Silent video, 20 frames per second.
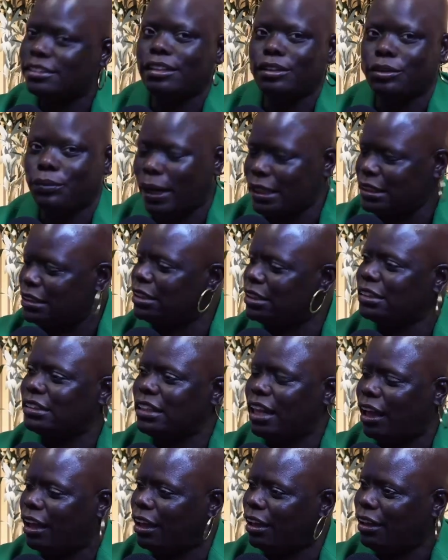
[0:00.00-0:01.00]
right to this
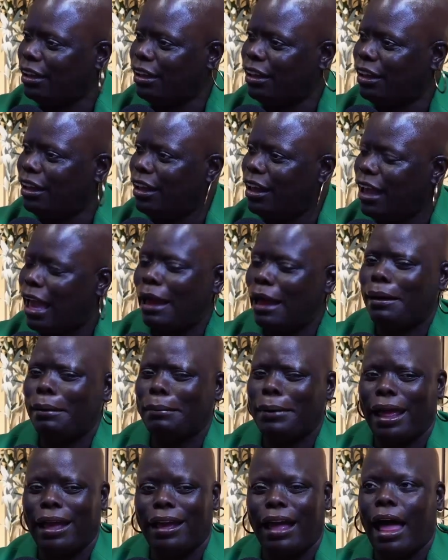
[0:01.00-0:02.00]
day? And I'm
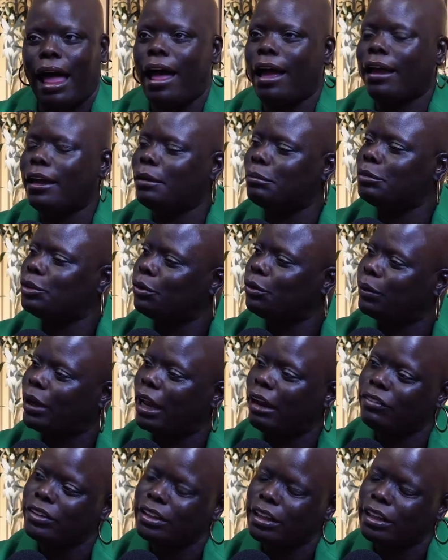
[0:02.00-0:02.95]
like, I am doing everything